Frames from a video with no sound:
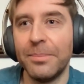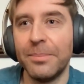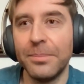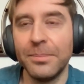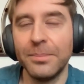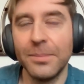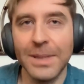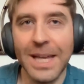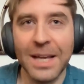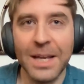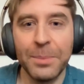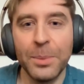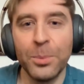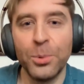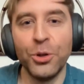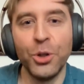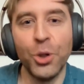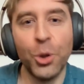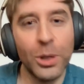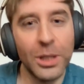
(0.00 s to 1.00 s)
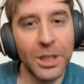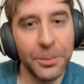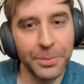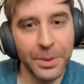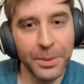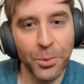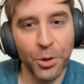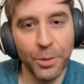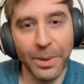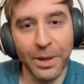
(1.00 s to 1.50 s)
let people know a little
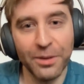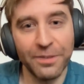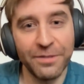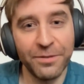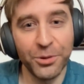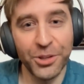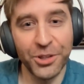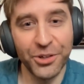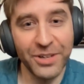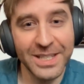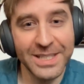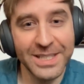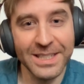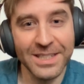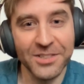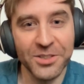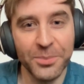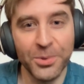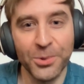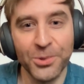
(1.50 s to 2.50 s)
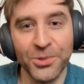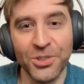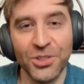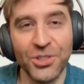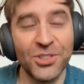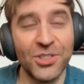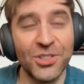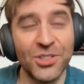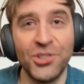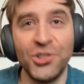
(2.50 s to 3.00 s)
bit more about the food they're eating as
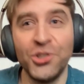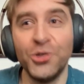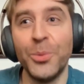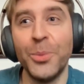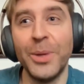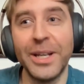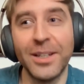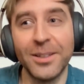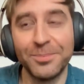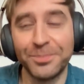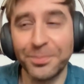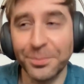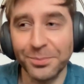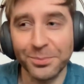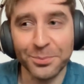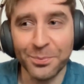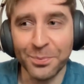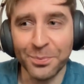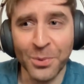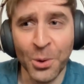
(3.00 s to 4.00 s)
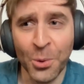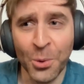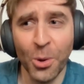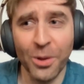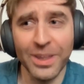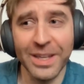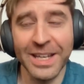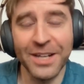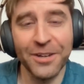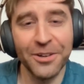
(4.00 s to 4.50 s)
opposed to just assuming
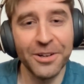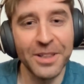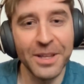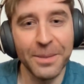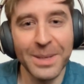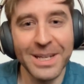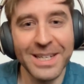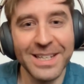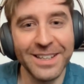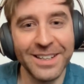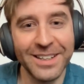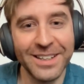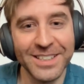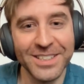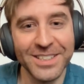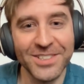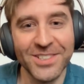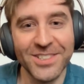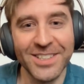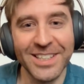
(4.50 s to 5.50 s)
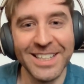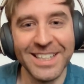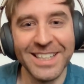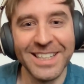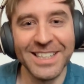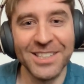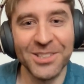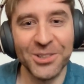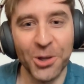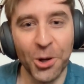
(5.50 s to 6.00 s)
what they hear in the media is
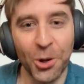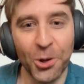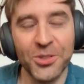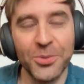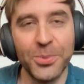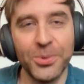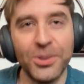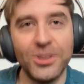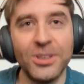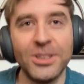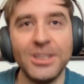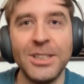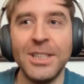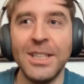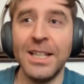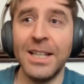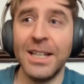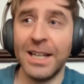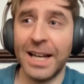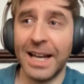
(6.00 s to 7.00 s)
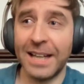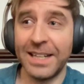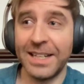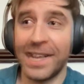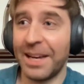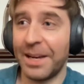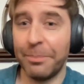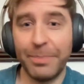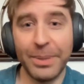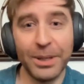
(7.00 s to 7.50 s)
gospel.
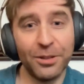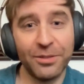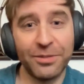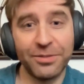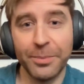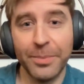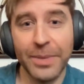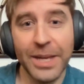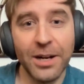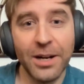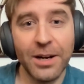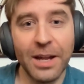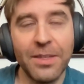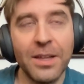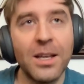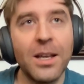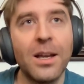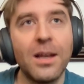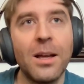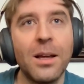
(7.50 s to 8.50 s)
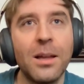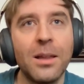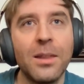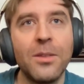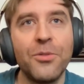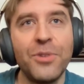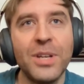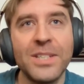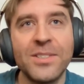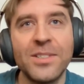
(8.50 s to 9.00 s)
And yeah, built from there. I think
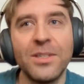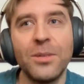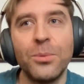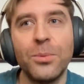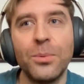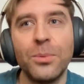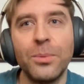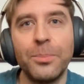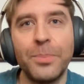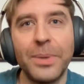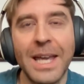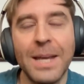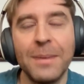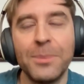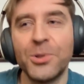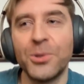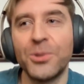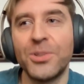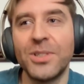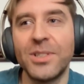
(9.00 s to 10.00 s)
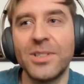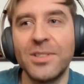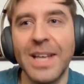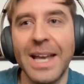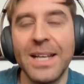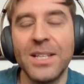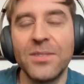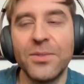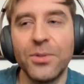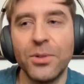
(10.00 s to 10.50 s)
the reason it became so
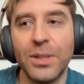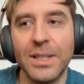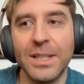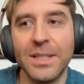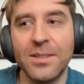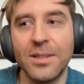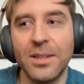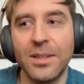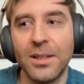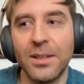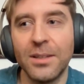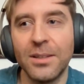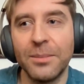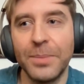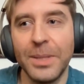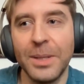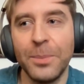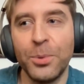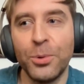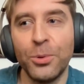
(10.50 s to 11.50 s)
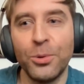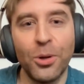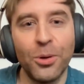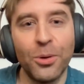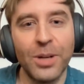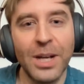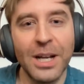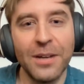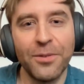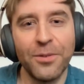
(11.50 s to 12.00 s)
successful is that people
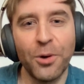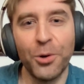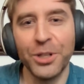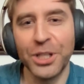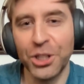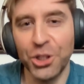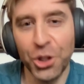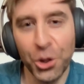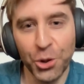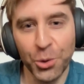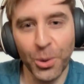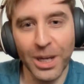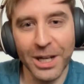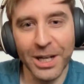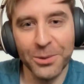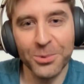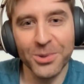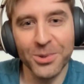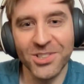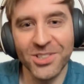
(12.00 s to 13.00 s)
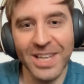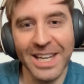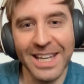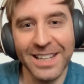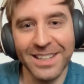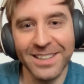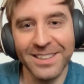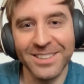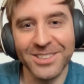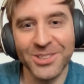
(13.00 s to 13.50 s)
kind of already knew what I was
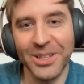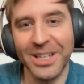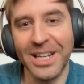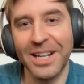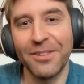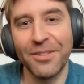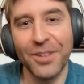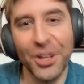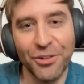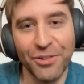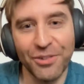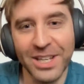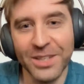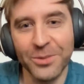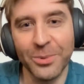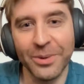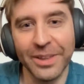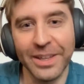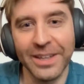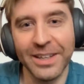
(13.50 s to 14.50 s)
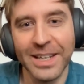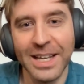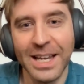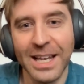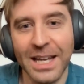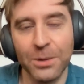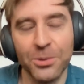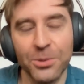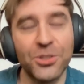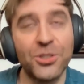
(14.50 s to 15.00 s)
saying, so they kind of agreed with it. And
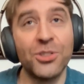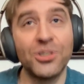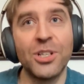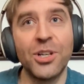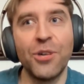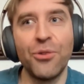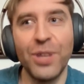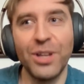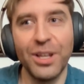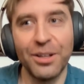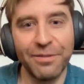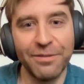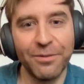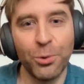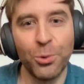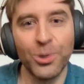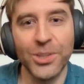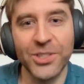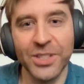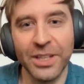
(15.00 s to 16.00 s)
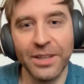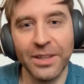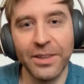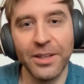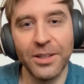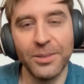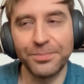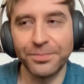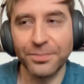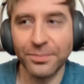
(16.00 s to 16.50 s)
it's just kind of reinforcing
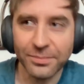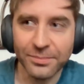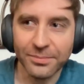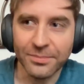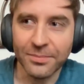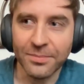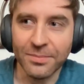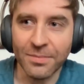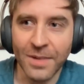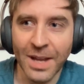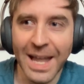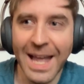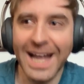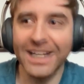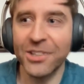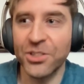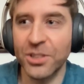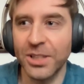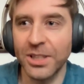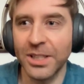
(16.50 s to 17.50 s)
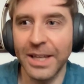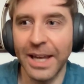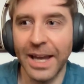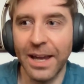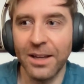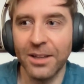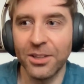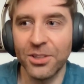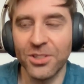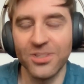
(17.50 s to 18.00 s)
that actually, yeah,
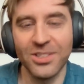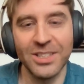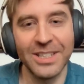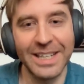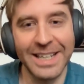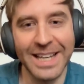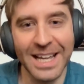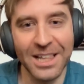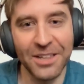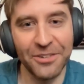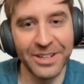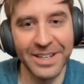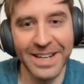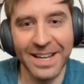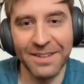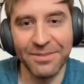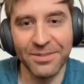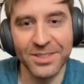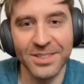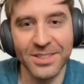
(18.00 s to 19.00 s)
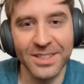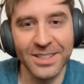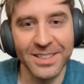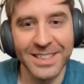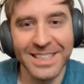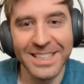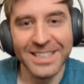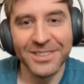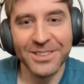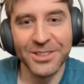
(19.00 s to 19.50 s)
you just need a calorie
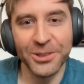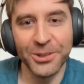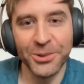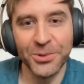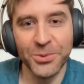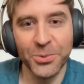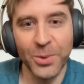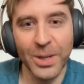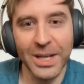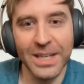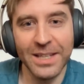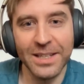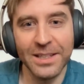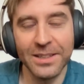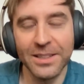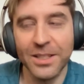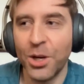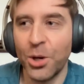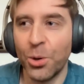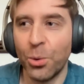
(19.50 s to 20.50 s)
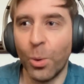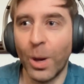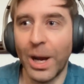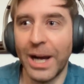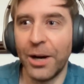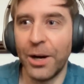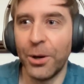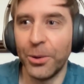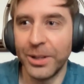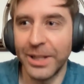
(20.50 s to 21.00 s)
deficit to lose weight. And
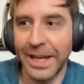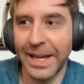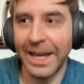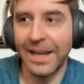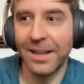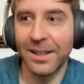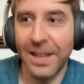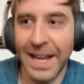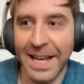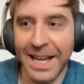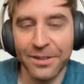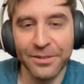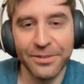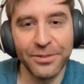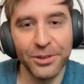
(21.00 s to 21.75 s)
wow, yeah, a